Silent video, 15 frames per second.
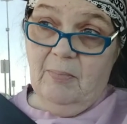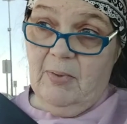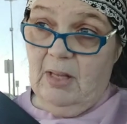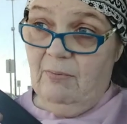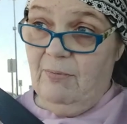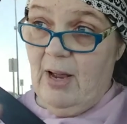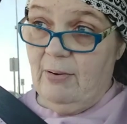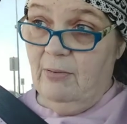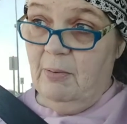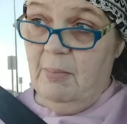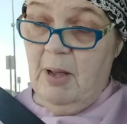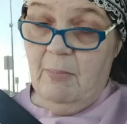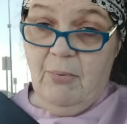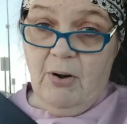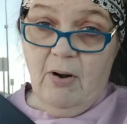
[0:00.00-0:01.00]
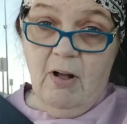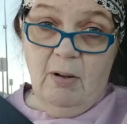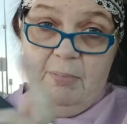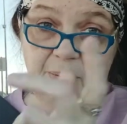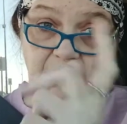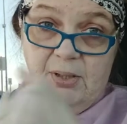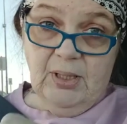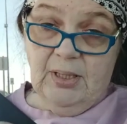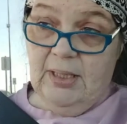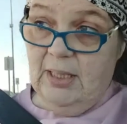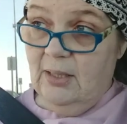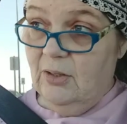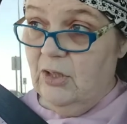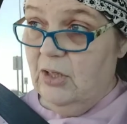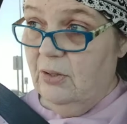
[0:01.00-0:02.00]
if I remember, I'll put the
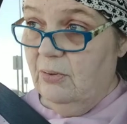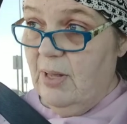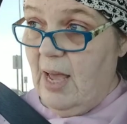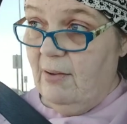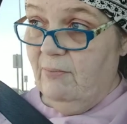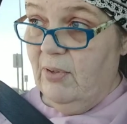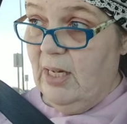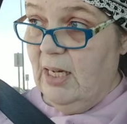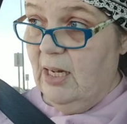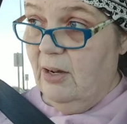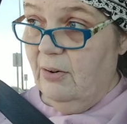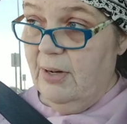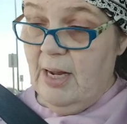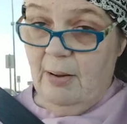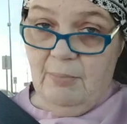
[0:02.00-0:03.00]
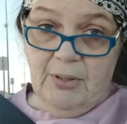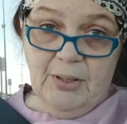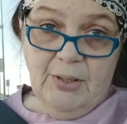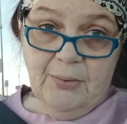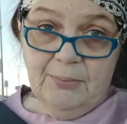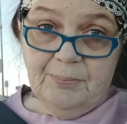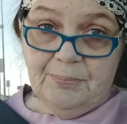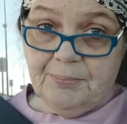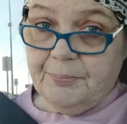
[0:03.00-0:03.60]
link to that video down below.